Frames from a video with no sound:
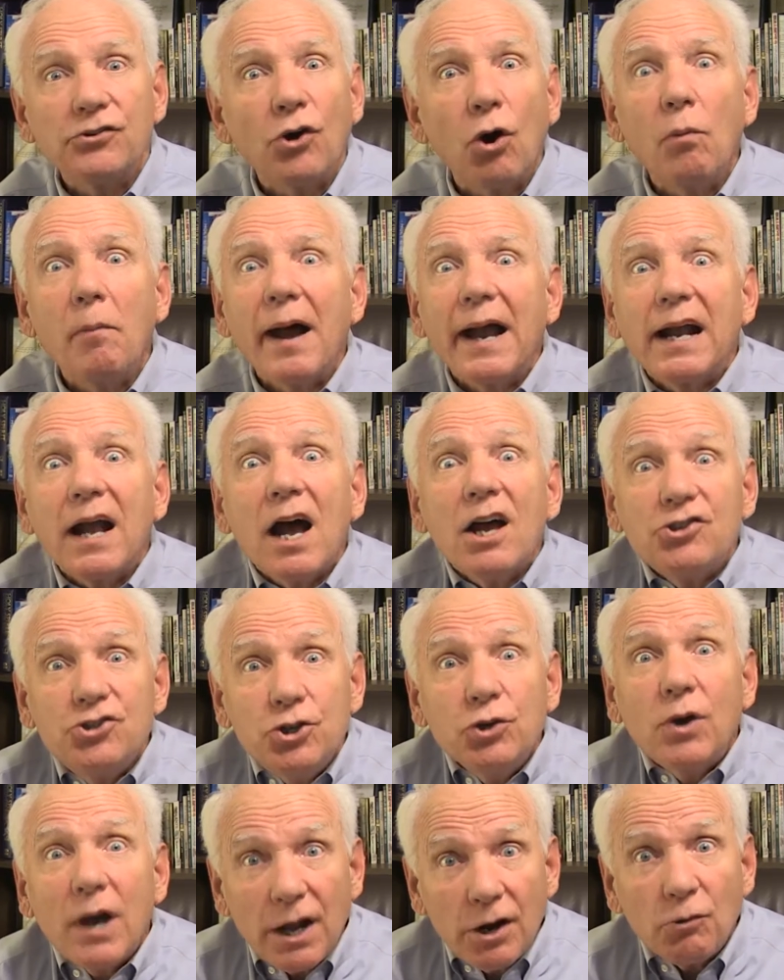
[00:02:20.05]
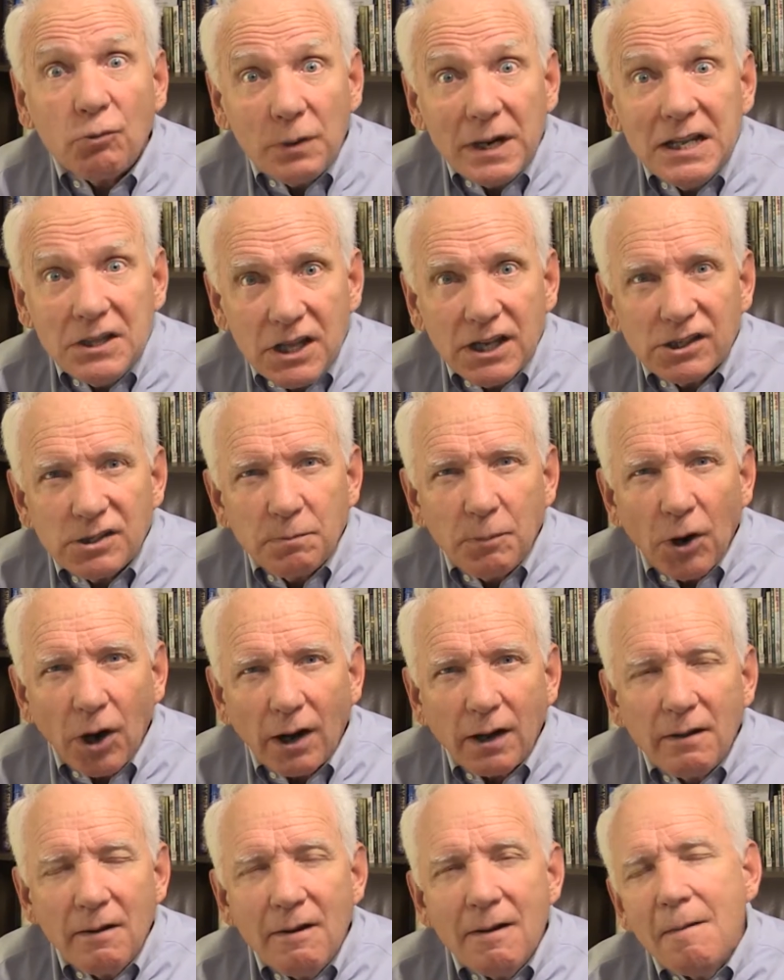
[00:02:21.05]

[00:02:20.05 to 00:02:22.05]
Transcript: oh my gosh, you got to read this book.